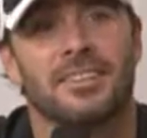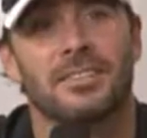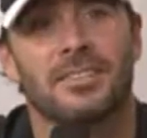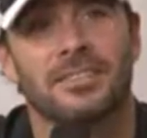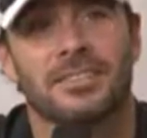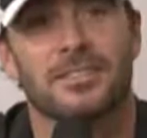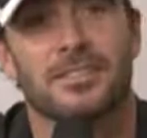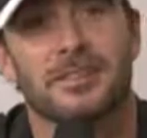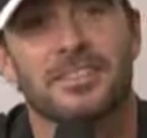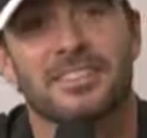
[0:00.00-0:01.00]
It really sucks
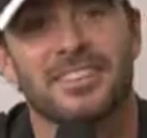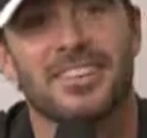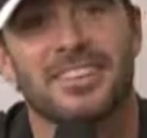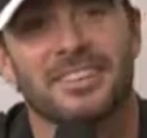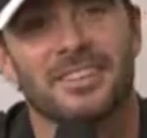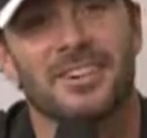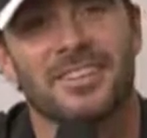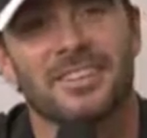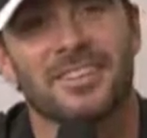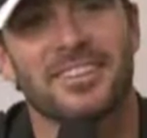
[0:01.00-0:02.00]
to be running second, to be
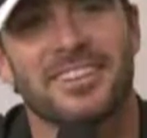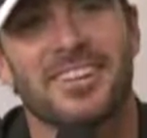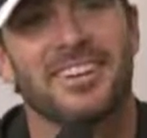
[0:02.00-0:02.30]
honest with you.